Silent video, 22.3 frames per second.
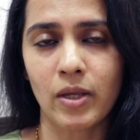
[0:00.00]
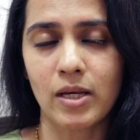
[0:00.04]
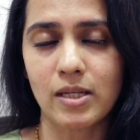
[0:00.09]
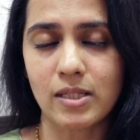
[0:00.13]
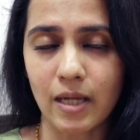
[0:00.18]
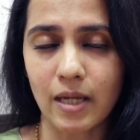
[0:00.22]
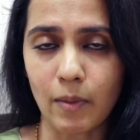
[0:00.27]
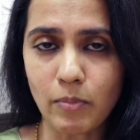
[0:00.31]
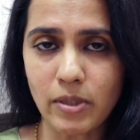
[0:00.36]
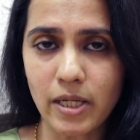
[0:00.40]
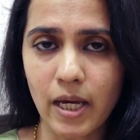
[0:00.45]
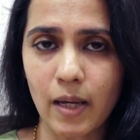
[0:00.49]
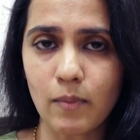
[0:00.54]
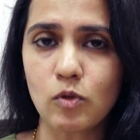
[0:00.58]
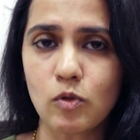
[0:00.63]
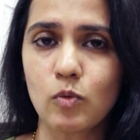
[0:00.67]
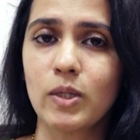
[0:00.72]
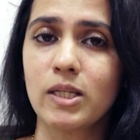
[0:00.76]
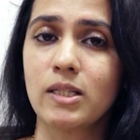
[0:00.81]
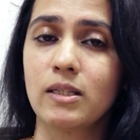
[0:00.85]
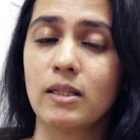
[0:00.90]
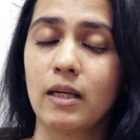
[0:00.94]
Sometimes
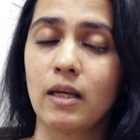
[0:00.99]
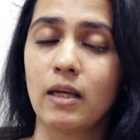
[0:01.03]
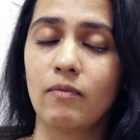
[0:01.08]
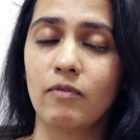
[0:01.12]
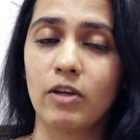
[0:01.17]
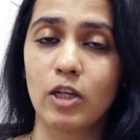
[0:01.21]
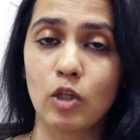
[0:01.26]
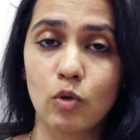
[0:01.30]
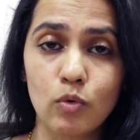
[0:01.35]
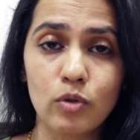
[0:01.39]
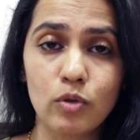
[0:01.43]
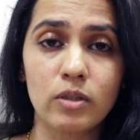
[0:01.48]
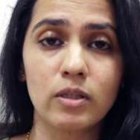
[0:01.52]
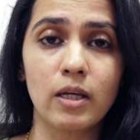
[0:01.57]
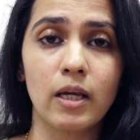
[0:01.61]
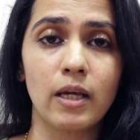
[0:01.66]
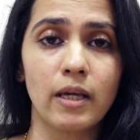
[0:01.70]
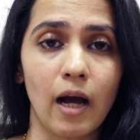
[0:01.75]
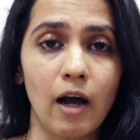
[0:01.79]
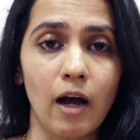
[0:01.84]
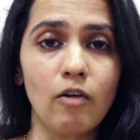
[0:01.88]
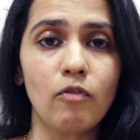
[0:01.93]
we do see
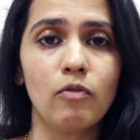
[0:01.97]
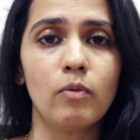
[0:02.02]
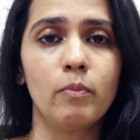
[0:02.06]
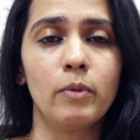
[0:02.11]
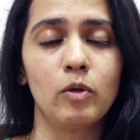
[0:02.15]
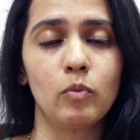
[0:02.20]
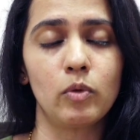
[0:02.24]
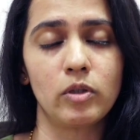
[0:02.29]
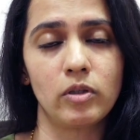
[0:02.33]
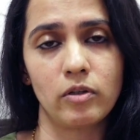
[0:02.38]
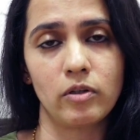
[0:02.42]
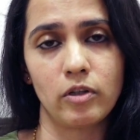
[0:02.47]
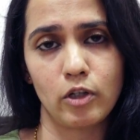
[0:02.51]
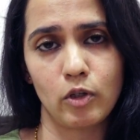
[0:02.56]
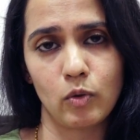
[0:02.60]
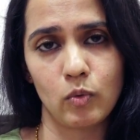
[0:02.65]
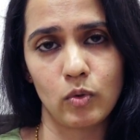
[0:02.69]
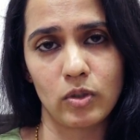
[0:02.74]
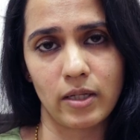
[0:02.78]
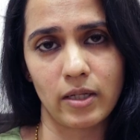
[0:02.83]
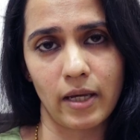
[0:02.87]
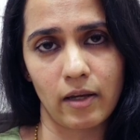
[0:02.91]
young women with a
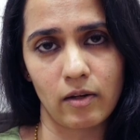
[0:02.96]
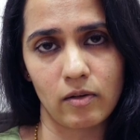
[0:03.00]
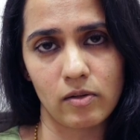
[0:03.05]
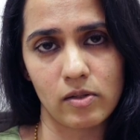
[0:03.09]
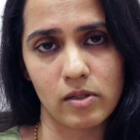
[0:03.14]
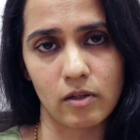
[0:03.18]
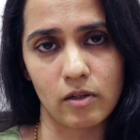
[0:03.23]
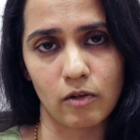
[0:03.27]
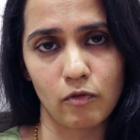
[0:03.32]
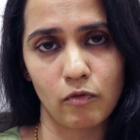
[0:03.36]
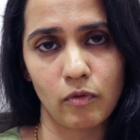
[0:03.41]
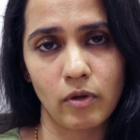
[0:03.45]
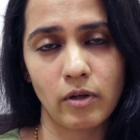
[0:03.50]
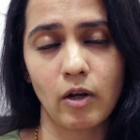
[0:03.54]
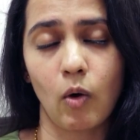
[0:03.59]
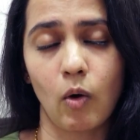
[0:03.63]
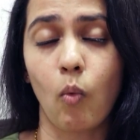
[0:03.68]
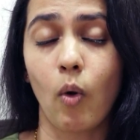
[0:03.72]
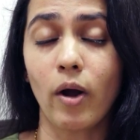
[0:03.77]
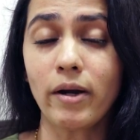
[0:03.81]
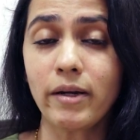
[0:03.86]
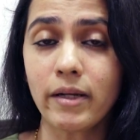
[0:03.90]
reduced egg reserve.
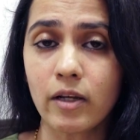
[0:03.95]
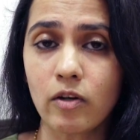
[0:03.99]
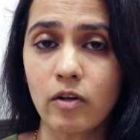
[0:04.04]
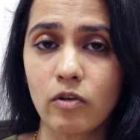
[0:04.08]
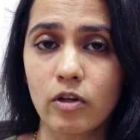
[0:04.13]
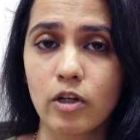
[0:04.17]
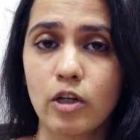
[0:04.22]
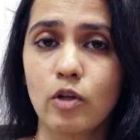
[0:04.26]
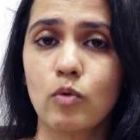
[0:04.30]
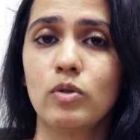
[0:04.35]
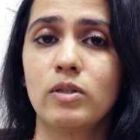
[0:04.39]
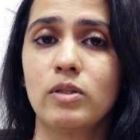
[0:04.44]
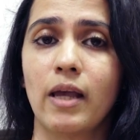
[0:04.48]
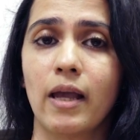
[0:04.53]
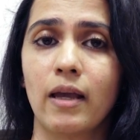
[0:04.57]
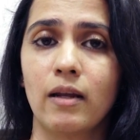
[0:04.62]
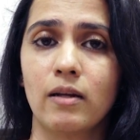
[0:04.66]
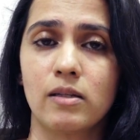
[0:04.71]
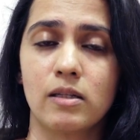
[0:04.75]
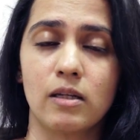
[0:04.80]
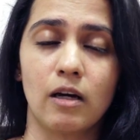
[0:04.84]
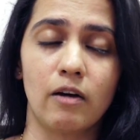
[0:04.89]
Now, what can reduce
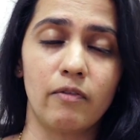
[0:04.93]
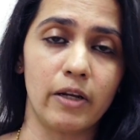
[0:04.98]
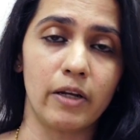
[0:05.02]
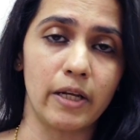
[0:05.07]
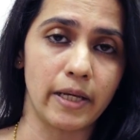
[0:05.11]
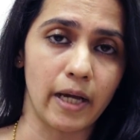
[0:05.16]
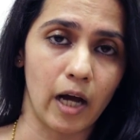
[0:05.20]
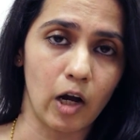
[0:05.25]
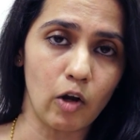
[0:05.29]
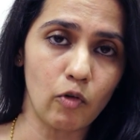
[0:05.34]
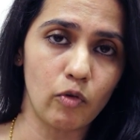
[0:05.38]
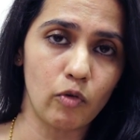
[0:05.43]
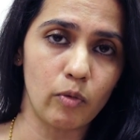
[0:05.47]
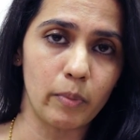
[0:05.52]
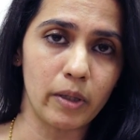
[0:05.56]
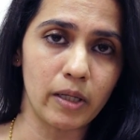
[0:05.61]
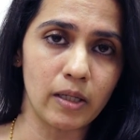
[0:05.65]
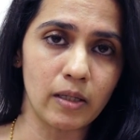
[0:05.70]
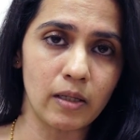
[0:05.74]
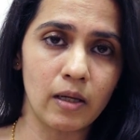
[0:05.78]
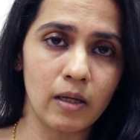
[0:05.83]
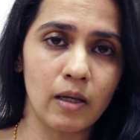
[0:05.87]
egg reserve in young
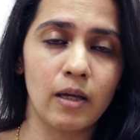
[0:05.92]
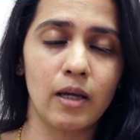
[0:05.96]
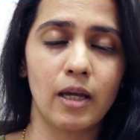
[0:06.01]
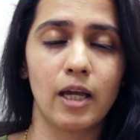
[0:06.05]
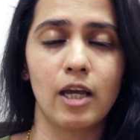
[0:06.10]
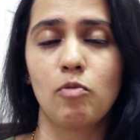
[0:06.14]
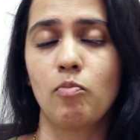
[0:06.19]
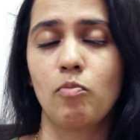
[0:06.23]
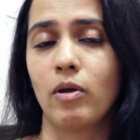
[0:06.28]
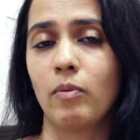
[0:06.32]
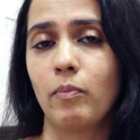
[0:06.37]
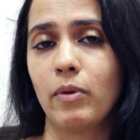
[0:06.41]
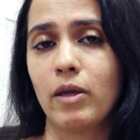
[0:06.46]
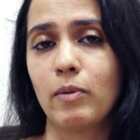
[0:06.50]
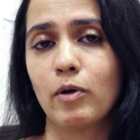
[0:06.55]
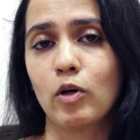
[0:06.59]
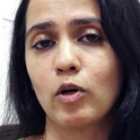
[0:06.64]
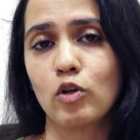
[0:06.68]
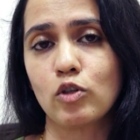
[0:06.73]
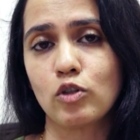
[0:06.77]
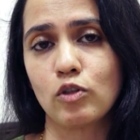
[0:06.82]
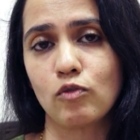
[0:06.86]
women? It may be
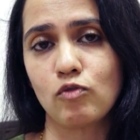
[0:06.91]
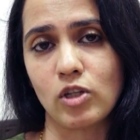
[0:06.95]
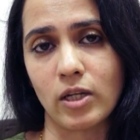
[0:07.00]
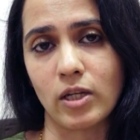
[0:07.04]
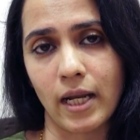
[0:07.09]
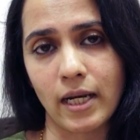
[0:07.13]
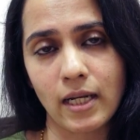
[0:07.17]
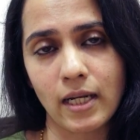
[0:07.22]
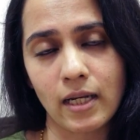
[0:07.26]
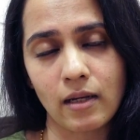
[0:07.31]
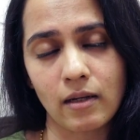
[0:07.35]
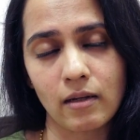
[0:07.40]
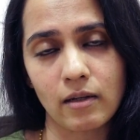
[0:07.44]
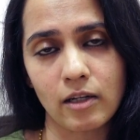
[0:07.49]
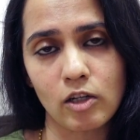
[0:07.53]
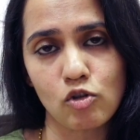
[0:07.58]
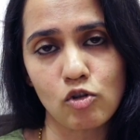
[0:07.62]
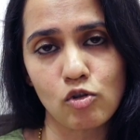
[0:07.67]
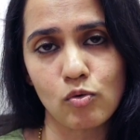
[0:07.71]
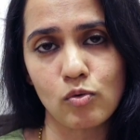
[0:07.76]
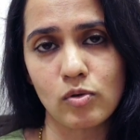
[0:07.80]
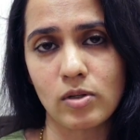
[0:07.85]
because of genetic
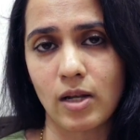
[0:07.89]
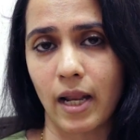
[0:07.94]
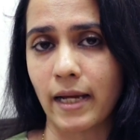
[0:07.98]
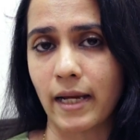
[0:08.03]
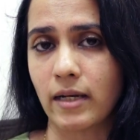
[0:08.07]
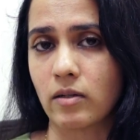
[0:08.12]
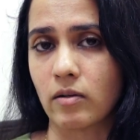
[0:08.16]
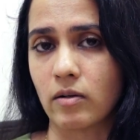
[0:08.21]
issues like